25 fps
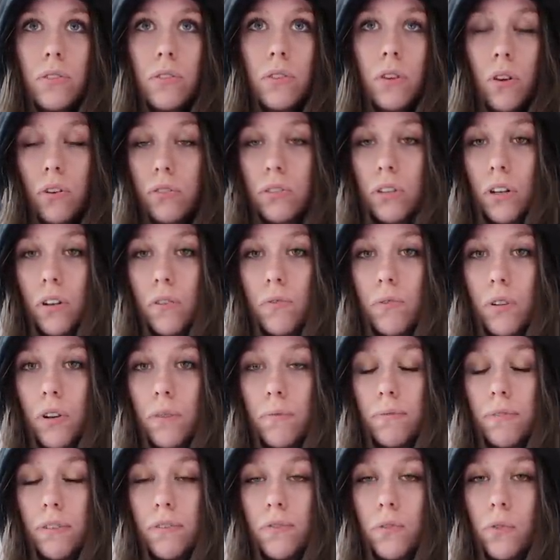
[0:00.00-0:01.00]
locked in a
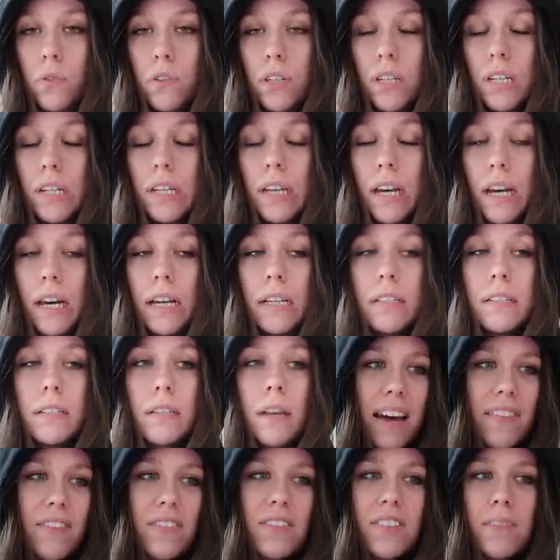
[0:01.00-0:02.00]
room for 14 days.
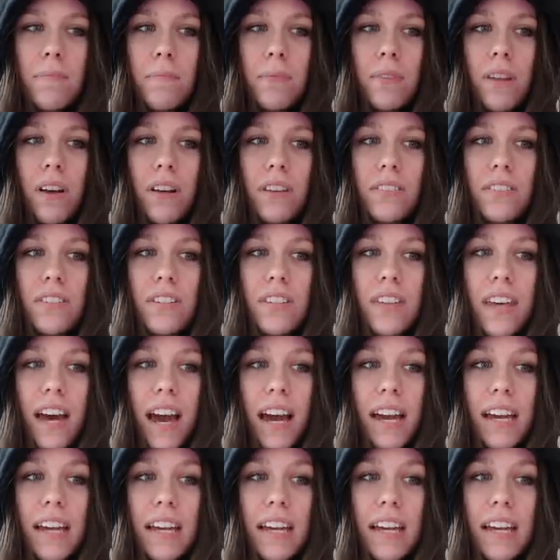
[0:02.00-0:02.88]
And the simple answer to that